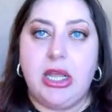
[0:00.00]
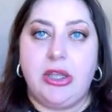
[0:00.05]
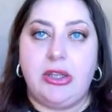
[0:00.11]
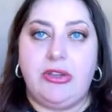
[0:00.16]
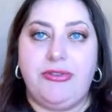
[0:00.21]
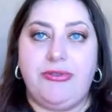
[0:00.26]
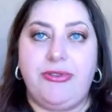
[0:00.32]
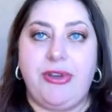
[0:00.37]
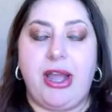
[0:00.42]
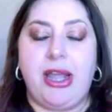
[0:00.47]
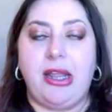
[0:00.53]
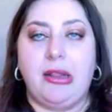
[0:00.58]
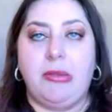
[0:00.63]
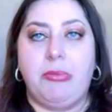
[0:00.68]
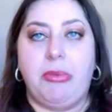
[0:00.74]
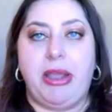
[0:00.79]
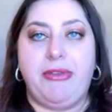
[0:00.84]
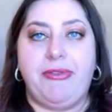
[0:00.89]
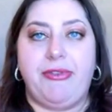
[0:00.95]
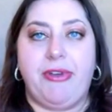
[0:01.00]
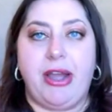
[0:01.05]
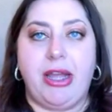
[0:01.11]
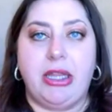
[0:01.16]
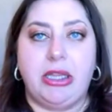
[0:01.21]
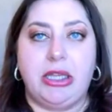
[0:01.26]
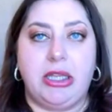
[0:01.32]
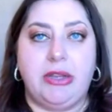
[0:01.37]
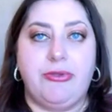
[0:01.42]
You file by
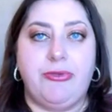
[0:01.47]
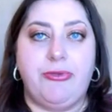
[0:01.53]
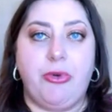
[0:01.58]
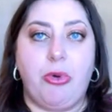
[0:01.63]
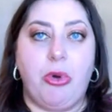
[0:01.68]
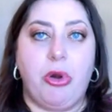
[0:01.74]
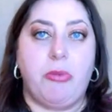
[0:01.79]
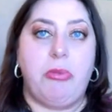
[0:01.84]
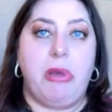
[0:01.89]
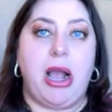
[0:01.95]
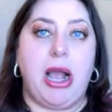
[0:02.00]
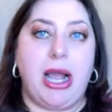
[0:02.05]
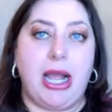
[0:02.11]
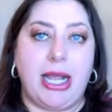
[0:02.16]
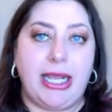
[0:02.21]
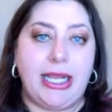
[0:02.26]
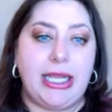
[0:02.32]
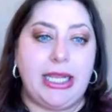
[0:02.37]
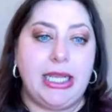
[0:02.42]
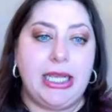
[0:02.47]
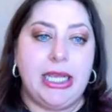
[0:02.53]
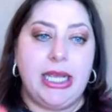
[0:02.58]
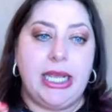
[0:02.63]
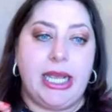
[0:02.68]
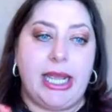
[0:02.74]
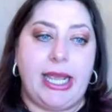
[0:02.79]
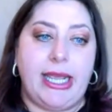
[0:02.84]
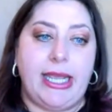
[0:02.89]
filing Form
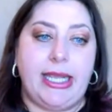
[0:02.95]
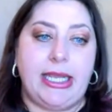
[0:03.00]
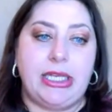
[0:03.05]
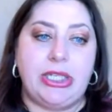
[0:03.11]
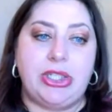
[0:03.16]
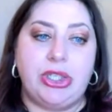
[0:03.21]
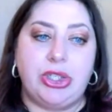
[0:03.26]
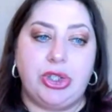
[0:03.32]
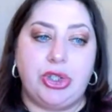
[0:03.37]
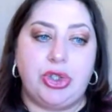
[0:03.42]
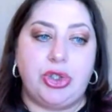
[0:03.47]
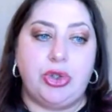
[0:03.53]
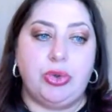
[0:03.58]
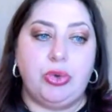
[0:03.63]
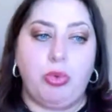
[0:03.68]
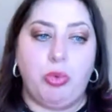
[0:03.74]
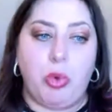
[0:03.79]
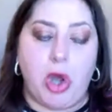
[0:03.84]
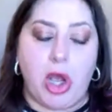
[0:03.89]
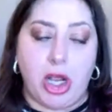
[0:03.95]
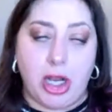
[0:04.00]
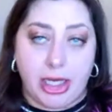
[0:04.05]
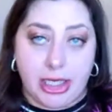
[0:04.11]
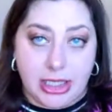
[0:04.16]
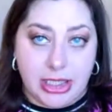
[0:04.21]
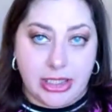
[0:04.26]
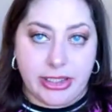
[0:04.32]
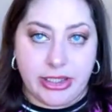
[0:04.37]
I-821